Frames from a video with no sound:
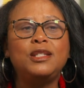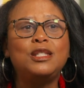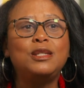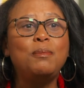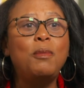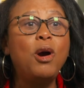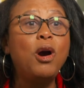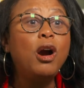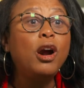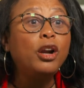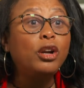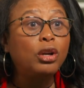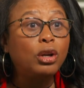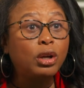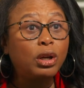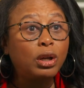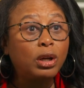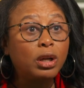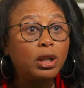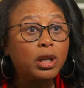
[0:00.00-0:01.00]

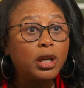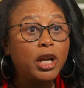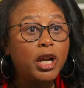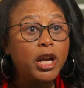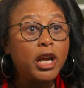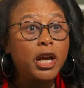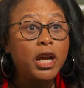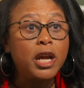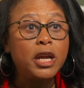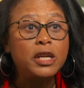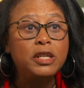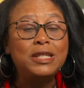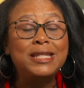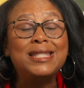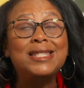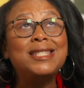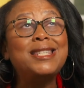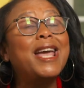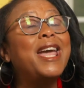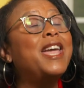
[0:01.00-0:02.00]
smarter,
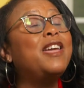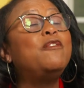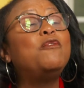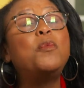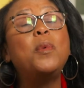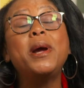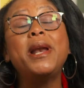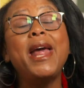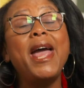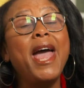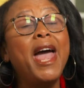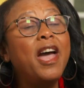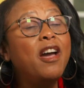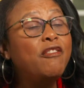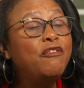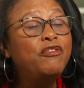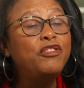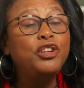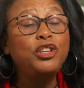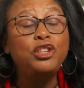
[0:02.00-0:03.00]
save
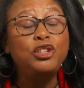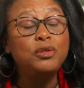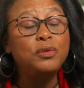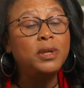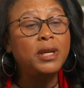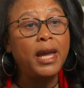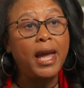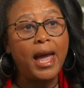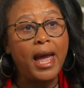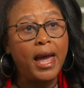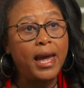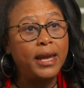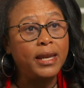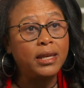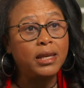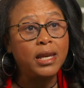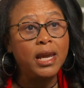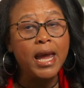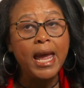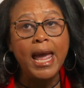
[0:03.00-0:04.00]
whatever you
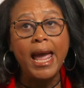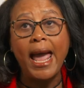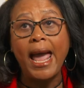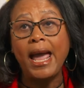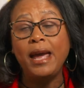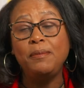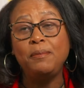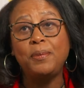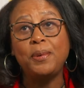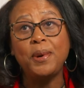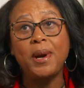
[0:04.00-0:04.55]
can, and